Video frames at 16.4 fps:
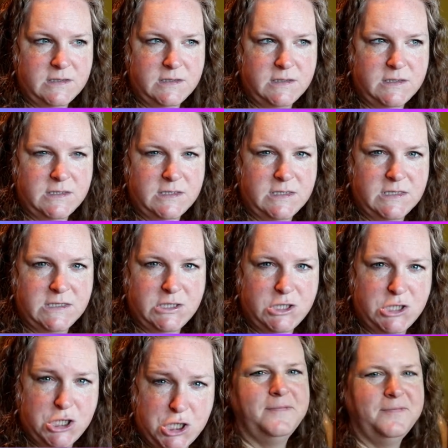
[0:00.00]

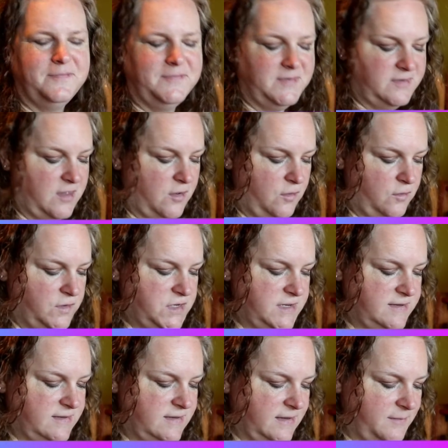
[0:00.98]
Stitch, so
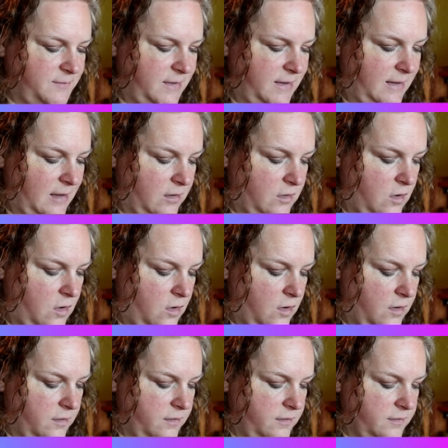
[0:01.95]
she sent me a
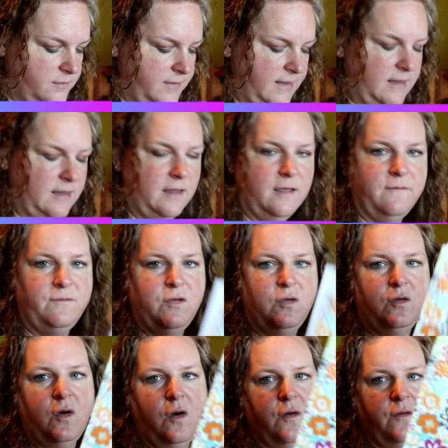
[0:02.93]
card, thinking of
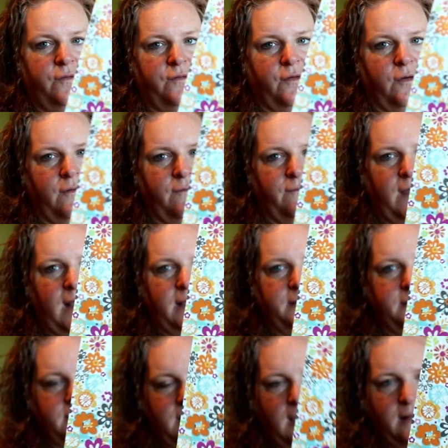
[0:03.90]
you card for
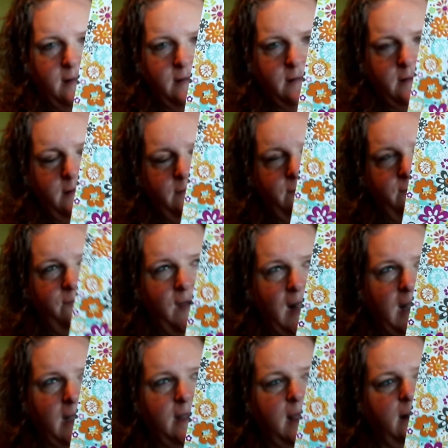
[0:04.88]
Valentine's
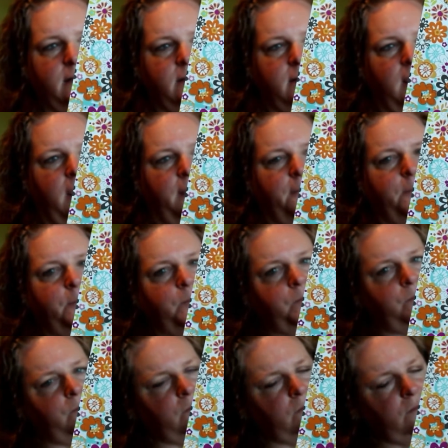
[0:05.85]
Day,
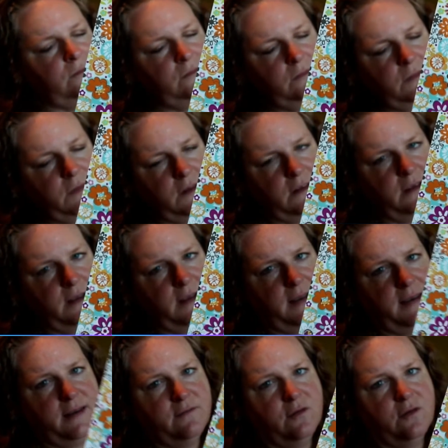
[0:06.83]
and I
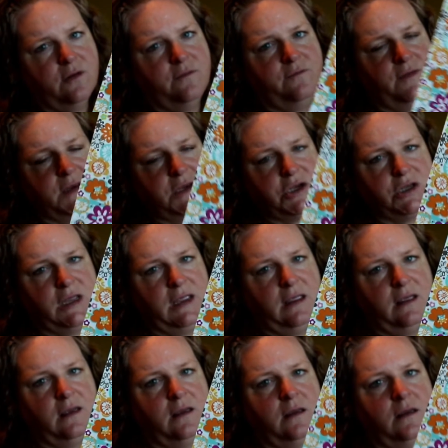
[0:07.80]
never officially